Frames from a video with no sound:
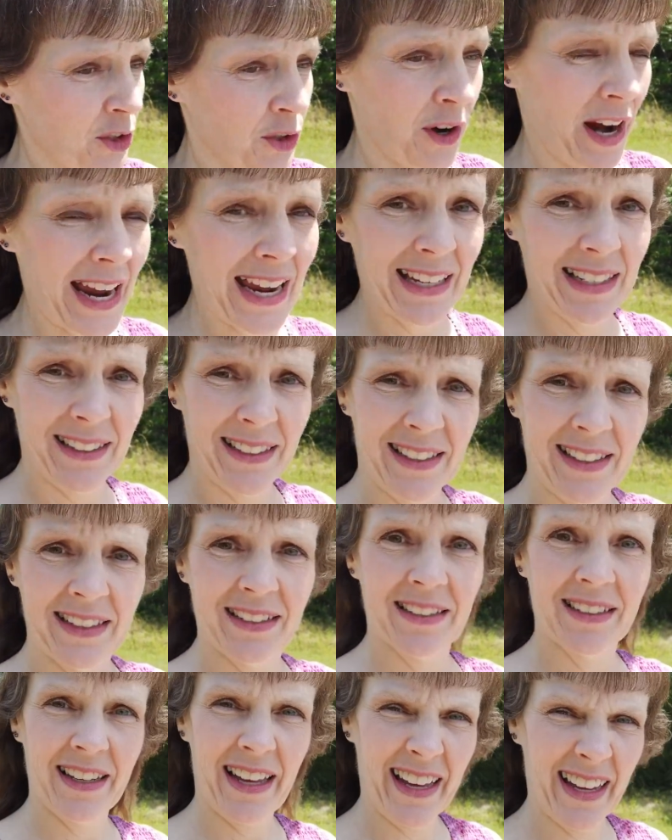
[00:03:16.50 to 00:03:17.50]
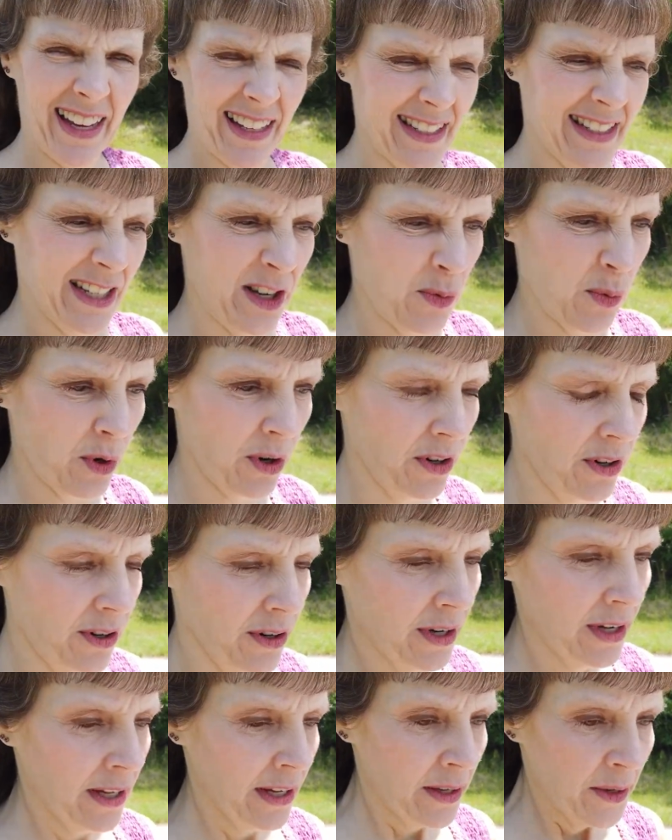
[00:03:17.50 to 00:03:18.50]
trays, I guess they
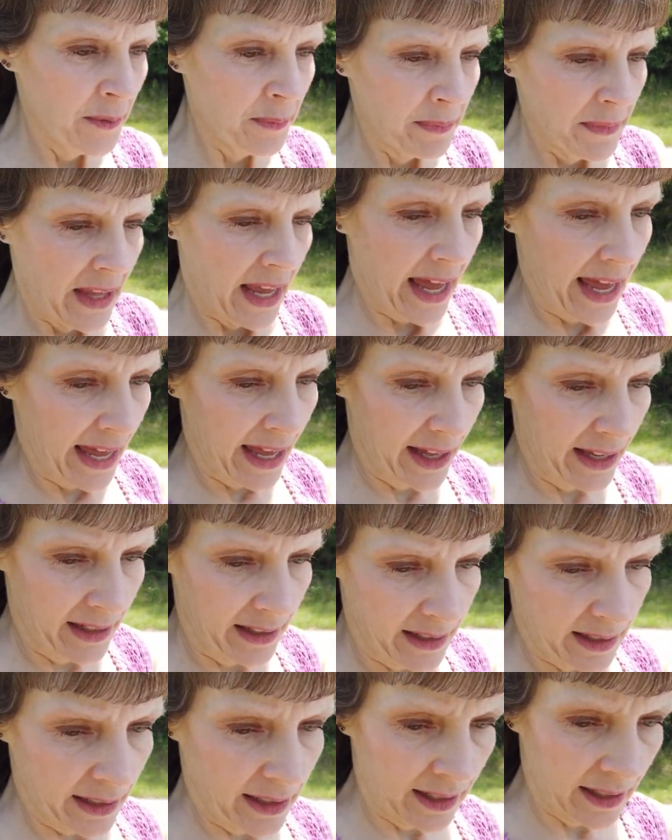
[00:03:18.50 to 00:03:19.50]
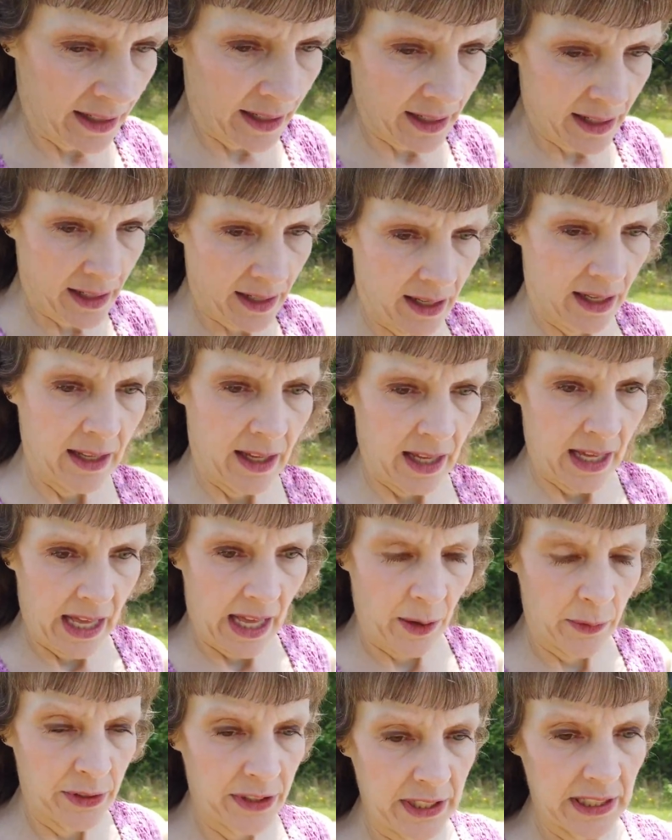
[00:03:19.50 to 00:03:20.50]
were. And
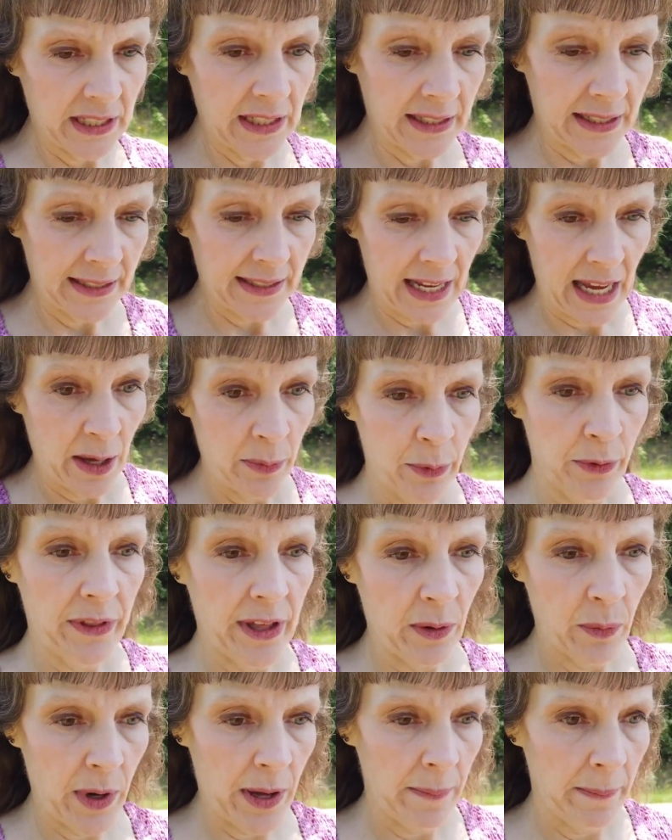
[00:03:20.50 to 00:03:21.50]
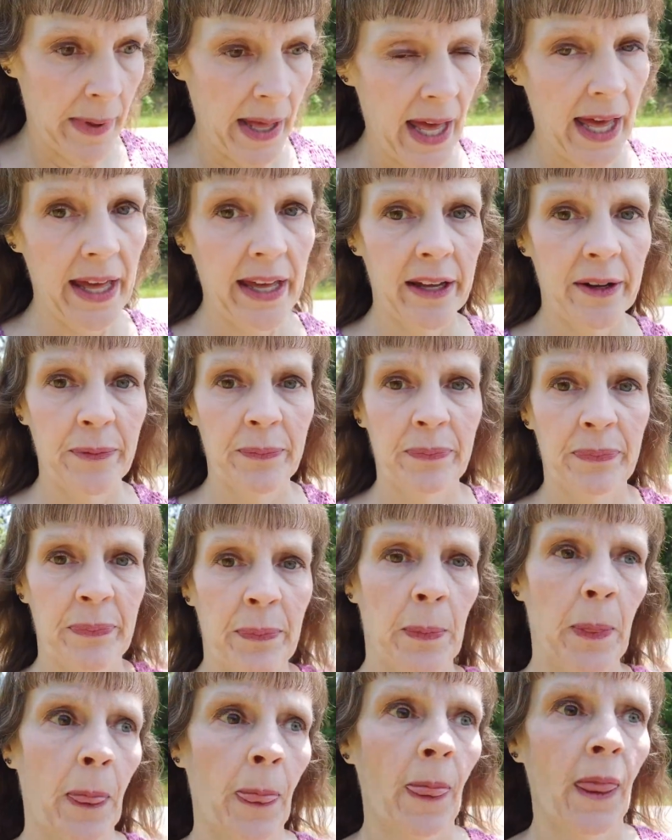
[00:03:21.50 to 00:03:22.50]
I was sitting at the table, they went by,
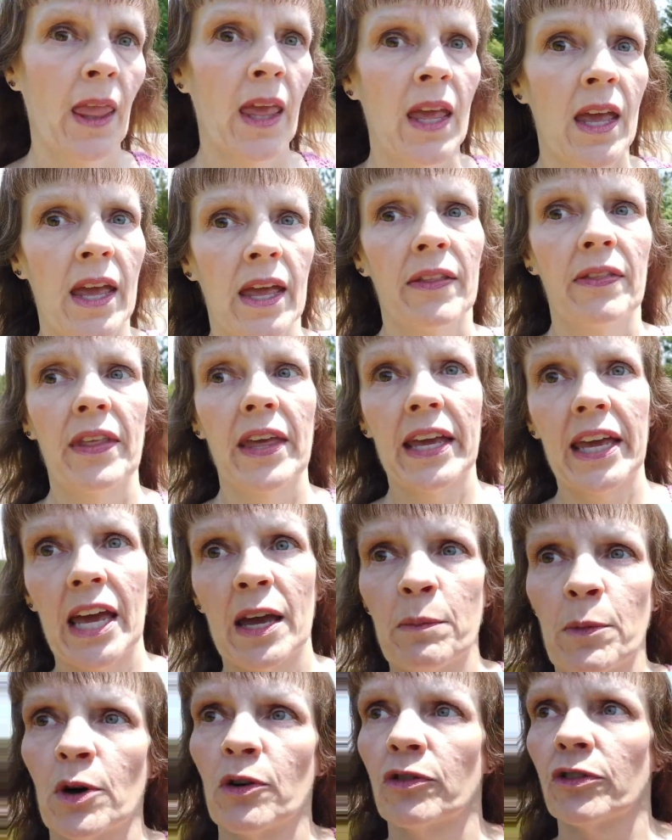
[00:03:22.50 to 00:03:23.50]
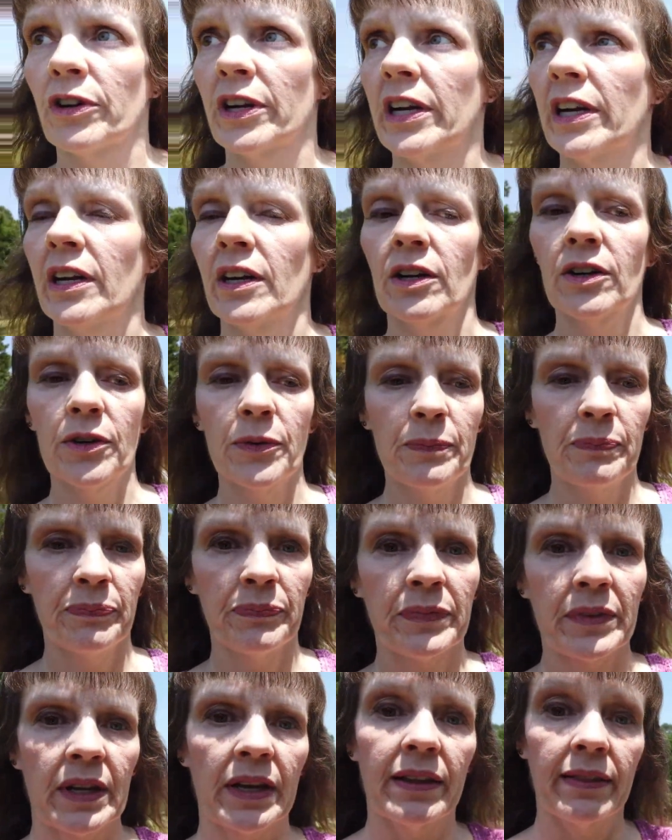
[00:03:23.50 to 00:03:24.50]
and they came over here,
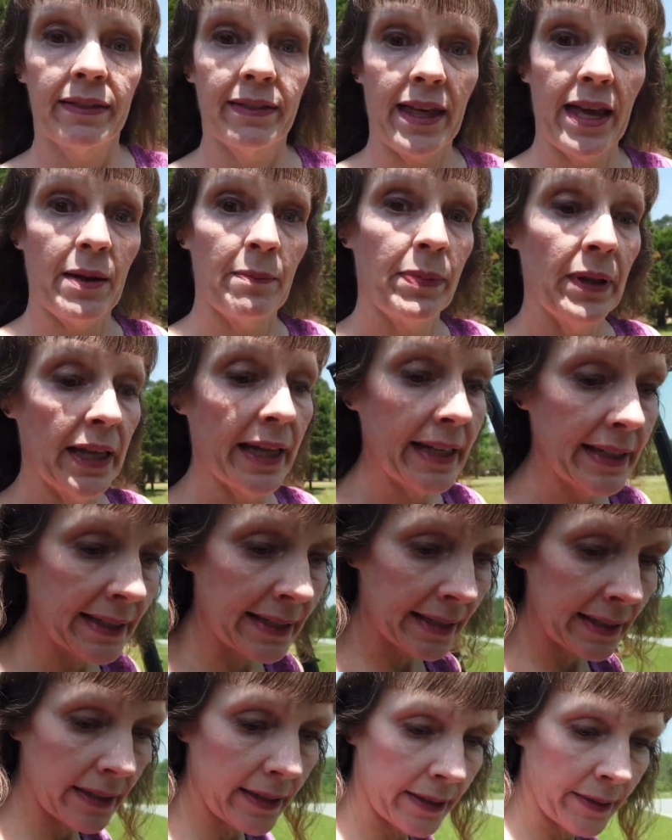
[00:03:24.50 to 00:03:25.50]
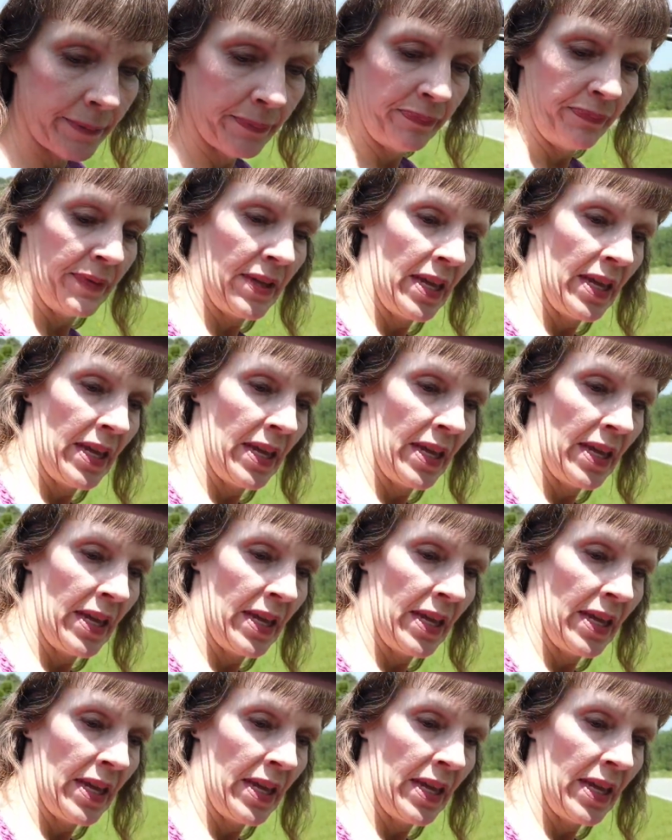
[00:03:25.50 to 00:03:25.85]
they planted,